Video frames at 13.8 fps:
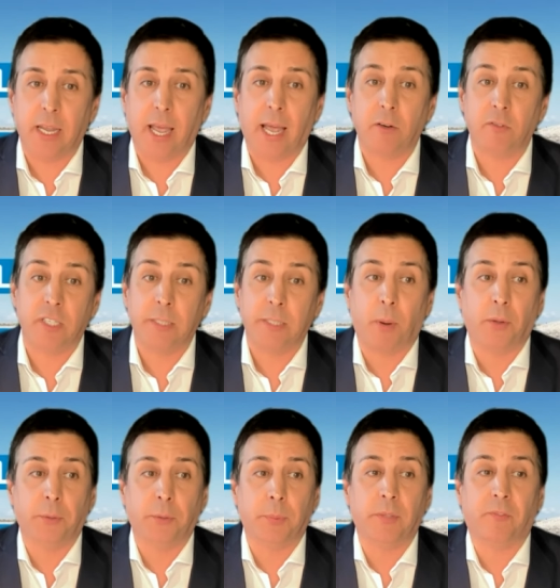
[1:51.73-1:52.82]
and is
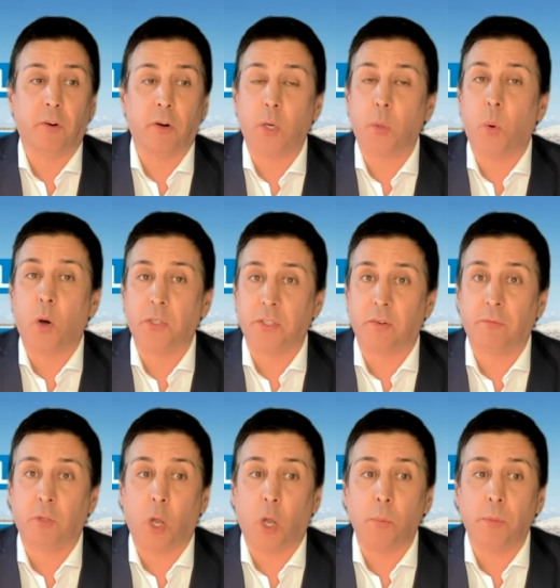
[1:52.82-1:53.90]
responsible for a quarter of
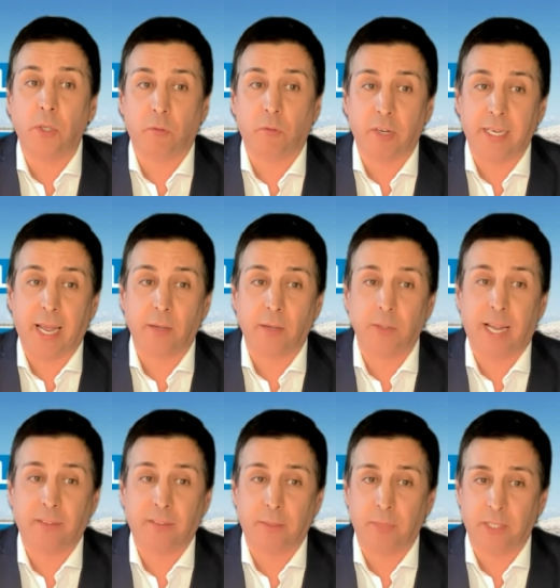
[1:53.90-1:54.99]
global greenhouse
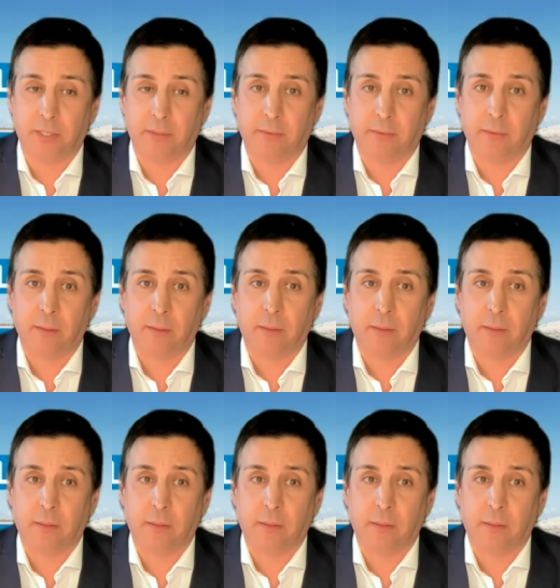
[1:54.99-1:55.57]
gas emissions.